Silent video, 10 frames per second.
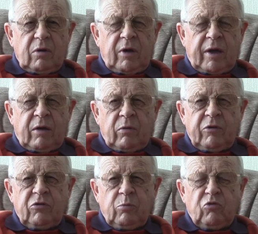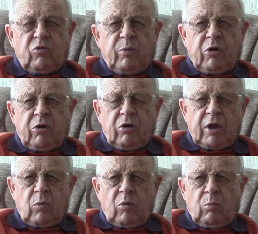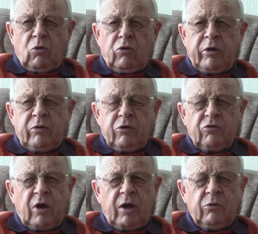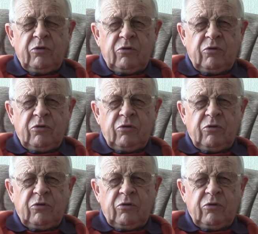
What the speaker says: Now this must have been early one morning because I